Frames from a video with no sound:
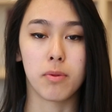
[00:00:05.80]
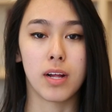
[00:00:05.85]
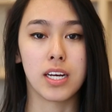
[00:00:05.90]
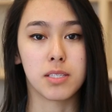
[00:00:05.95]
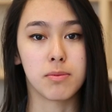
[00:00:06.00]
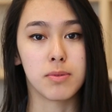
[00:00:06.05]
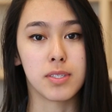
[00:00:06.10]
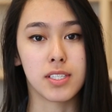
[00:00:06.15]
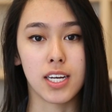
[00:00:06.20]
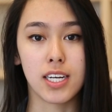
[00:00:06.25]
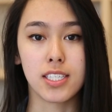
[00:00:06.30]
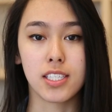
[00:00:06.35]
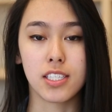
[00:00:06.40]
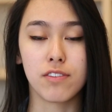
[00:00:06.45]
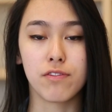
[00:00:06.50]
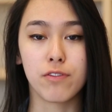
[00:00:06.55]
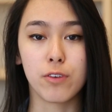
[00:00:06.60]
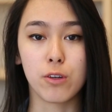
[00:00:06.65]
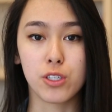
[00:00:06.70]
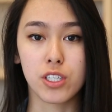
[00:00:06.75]
Plasma Science
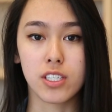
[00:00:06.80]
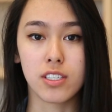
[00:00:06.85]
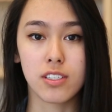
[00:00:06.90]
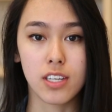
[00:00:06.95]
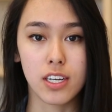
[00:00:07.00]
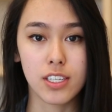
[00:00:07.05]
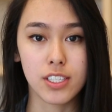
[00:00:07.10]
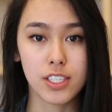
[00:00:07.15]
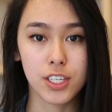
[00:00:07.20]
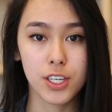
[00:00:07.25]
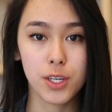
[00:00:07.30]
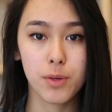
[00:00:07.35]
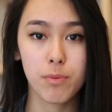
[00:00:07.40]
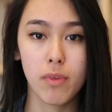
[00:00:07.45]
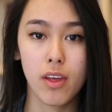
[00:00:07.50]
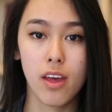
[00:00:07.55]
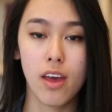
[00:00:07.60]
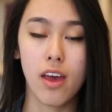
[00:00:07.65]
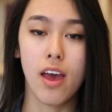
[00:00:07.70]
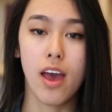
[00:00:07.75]
and Fusion Center,
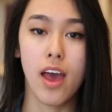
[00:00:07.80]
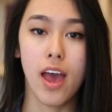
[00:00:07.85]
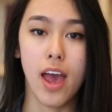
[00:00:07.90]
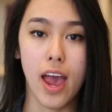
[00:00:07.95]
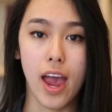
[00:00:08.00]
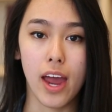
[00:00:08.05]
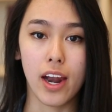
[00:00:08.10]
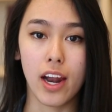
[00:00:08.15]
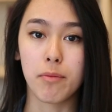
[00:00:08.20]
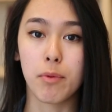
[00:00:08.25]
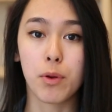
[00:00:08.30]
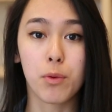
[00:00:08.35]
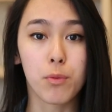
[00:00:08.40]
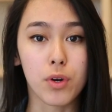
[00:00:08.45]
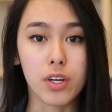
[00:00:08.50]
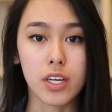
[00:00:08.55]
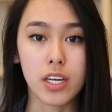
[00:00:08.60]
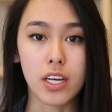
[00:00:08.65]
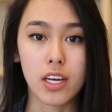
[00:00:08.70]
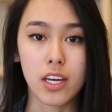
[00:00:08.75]
and I've been
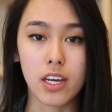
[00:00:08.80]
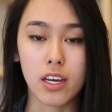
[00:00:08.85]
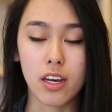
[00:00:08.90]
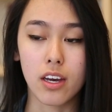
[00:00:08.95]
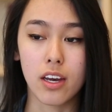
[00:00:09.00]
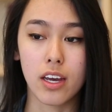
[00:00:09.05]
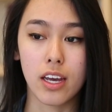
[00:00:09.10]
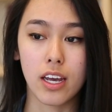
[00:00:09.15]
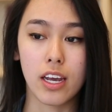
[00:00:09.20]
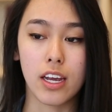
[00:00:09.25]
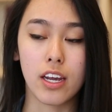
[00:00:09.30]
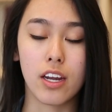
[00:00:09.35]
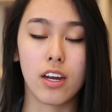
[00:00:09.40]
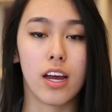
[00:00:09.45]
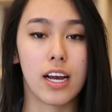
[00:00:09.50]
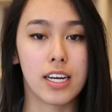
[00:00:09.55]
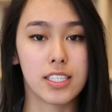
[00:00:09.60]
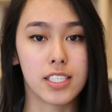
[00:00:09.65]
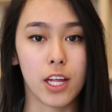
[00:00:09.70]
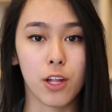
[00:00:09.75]
working in
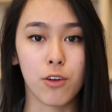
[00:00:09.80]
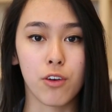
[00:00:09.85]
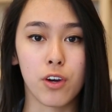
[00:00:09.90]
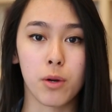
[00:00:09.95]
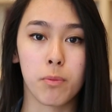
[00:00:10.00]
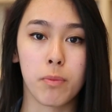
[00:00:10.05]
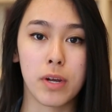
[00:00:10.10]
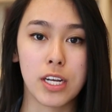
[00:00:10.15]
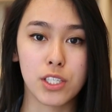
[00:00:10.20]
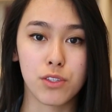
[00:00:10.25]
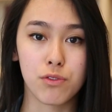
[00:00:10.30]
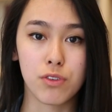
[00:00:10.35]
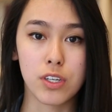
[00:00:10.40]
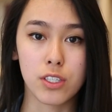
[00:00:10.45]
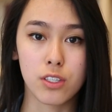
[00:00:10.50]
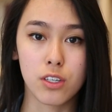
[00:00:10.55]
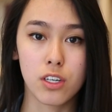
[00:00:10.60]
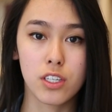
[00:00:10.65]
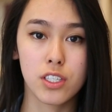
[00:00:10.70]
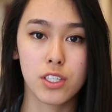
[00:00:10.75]
accelerator-based
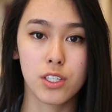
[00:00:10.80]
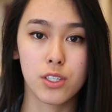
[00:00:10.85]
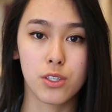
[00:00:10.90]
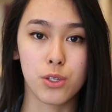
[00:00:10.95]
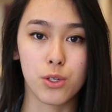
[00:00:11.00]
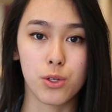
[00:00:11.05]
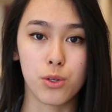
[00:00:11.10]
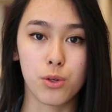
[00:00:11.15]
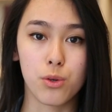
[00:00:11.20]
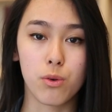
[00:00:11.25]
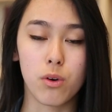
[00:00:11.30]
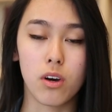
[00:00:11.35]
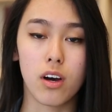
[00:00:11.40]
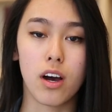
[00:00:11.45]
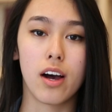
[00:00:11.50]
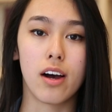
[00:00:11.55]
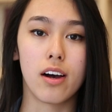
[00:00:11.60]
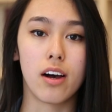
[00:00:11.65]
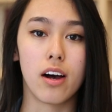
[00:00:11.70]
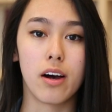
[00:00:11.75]
research to
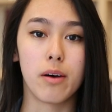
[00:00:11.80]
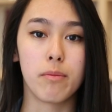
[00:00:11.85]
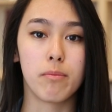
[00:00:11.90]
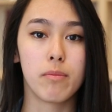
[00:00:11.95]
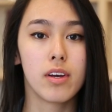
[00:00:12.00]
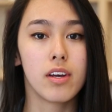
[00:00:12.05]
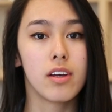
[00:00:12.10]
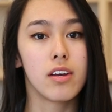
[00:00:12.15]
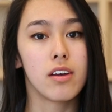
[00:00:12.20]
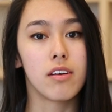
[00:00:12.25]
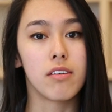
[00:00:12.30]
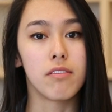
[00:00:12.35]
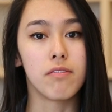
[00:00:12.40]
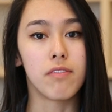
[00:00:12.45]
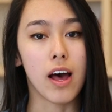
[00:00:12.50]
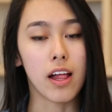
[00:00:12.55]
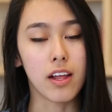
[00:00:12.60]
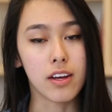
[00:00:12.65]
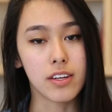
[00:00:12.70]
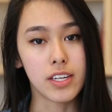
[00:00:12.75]
um,
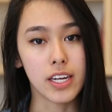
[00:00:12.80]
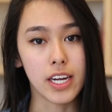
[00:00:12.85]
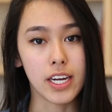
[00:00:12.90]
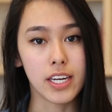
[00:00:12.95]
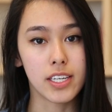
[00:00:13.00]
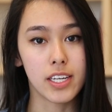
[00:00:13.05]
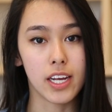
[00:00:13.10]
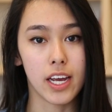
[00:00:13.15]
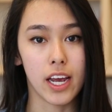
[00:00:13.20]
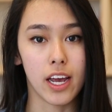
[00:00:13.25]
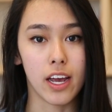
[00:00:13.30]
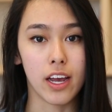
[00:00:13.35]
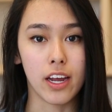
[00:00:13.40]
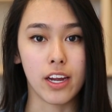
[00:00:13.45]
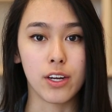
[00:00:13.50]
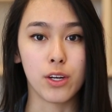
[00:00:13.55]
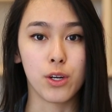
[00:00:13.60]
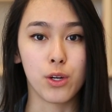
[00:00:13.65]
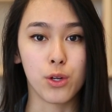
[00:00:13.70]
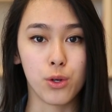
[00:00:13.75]
validate
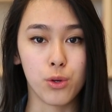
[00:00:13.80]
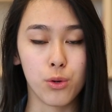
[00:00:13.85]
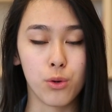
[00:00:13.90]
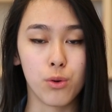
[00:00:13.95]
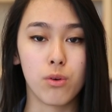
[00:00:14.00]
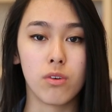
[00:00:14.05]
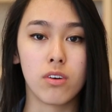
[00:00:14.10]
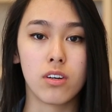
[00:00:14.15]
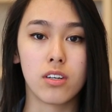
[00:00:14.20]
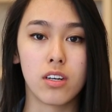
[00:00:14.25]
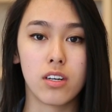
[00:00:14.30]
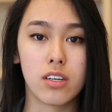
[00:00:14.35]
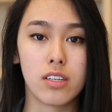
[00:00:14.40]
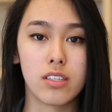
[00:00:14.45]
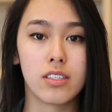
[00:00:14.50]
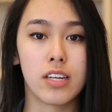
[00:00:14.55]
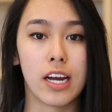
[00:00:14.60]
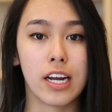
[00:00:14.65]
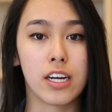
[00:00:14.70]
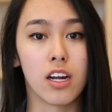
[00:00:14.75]
a new
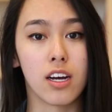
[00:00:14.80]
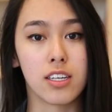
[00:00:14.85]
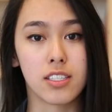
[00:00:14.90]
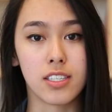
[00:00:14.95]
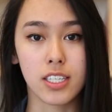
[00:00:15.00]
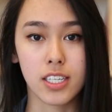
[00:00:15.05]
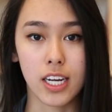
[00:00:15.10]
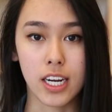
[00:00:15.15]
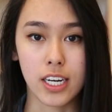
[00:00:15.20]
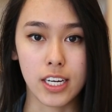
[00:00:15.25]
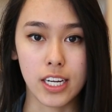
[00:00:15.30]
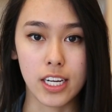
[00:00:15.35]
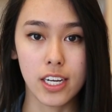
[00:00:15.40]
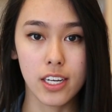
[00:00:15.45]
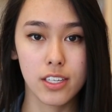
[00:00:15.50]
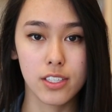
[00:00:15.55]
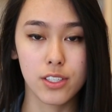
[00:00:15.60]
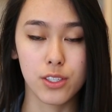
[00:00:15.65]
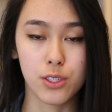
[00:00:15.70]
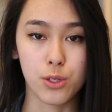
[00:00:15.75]
diagnostic
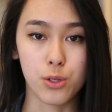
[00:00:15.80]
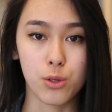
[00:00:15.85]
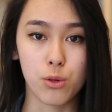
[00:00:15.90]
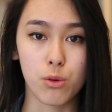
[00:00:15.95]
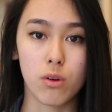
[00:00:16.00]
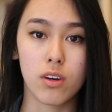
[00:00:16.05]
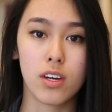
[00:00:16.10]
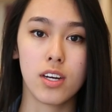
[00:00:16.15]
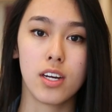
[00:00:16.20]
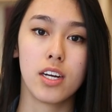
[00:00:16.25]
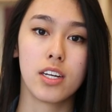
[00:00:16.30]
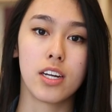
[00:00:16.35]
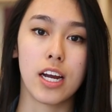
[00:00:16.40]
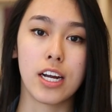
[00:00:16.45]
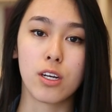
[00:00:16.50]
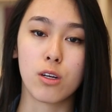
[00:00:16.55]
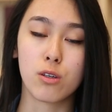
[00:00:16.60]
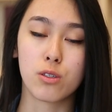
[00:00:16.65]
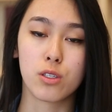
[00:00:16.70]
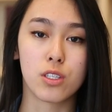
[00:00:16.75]
technique to
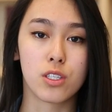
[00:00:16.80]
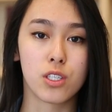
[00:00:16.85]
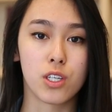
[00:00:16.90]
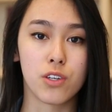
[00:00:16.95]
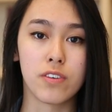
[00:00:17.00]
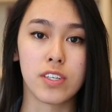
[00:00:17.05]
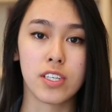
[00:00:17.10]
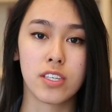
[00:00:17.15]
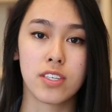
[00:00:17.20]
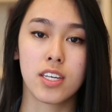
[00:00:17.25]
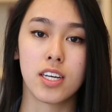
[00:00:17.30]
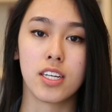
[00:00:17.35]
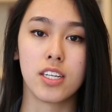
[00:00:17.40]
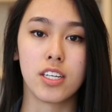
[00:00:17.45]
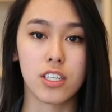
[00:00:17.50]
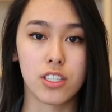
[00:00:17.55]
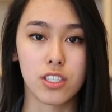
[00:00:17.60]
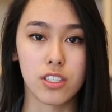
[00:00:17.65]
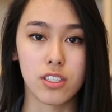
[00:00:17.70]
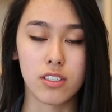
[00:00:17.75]
diagnose the surface
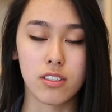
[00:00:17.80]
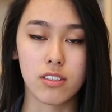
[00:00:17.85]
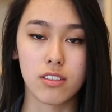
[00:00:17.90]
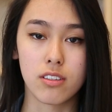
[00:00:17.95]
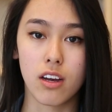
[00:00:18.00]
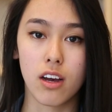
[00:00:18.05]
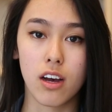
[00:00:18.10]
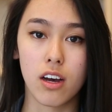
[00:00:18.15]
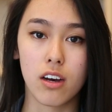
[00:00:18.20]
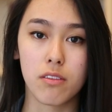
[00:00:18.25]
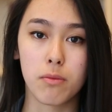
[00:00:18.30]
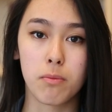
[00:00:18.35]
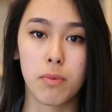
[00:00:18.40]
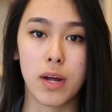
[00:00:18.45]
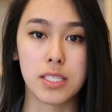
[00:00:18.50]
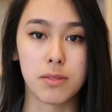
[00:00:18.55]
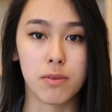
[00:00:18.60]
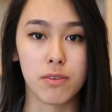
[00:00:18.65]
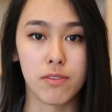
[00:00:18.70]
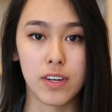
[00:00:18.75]
conditions of
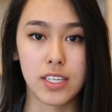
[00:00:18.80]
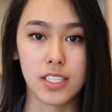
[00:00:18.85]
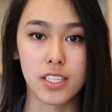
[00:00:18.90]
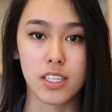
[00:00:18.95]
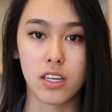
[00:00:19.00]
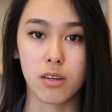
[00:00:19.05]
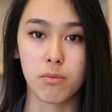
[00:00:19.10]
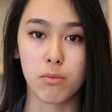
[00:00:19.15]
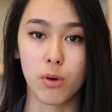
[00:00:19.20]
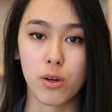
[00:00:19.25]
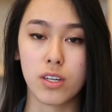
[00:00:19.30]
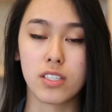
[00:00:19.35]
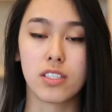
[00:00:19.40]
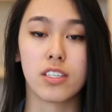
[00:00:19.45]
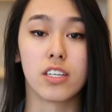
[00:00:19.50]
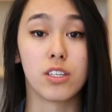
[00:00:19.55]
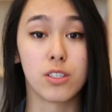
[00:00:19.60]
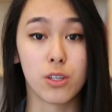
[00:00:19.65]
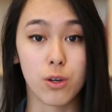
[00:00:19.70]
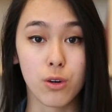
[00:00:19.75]
plasma-facing components
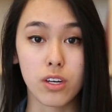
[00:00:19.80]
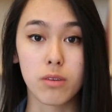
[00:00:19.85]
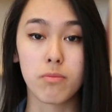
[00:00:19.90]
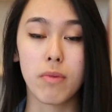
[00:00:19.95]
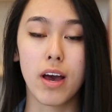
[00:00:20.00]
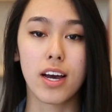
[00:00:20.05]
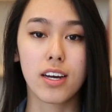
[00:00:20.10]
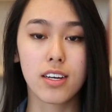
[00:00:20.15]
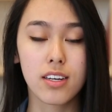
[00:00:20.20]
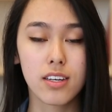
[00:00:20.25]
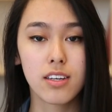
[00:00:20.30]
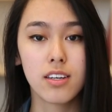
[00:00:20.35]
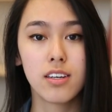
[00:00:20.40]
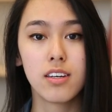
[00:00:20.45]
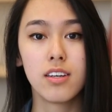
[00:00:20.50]
in a tokamak.